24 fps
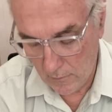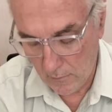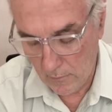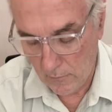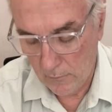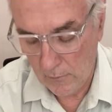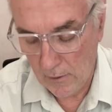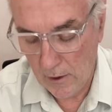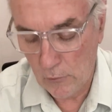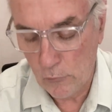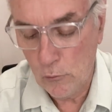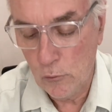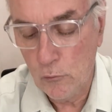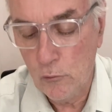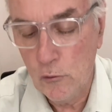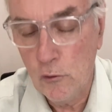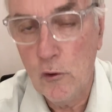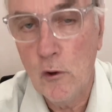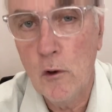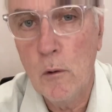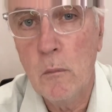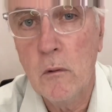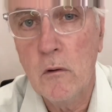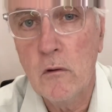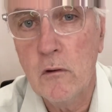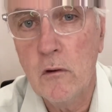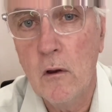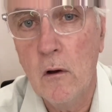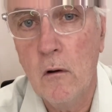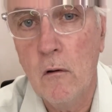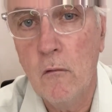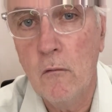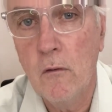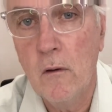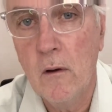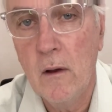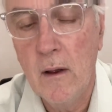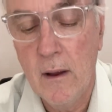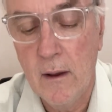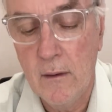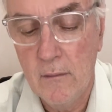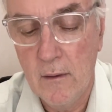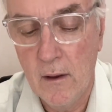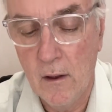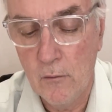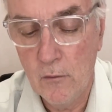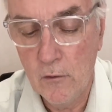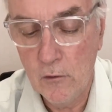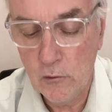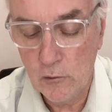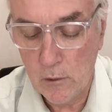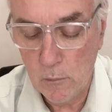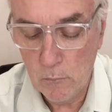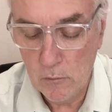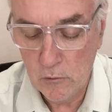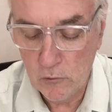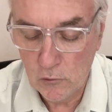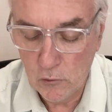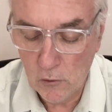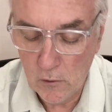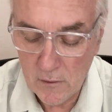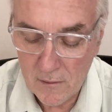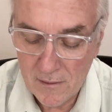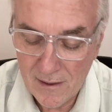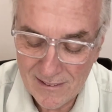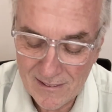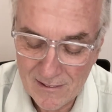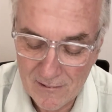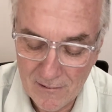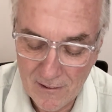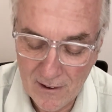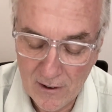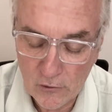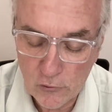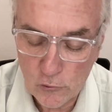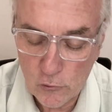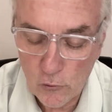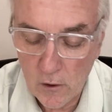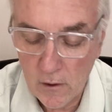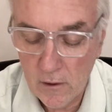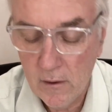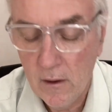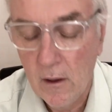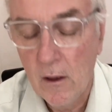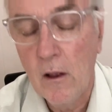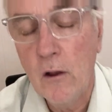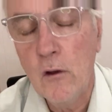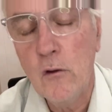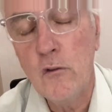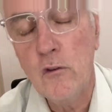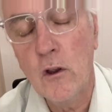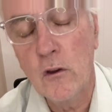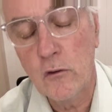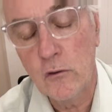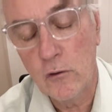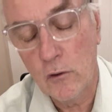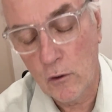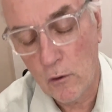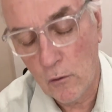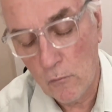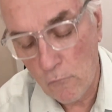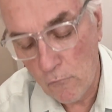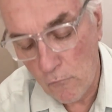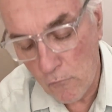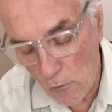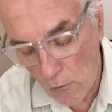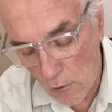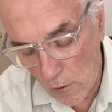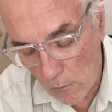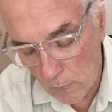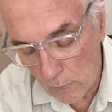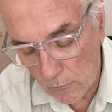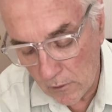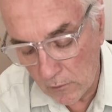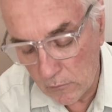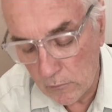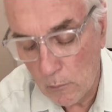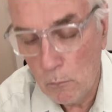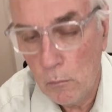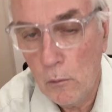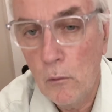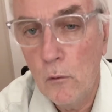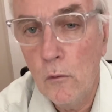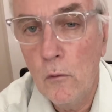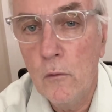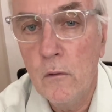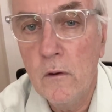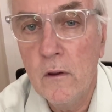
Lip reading: the actual tube itself. Now this can be seen under x-ray just to confirm that the balloon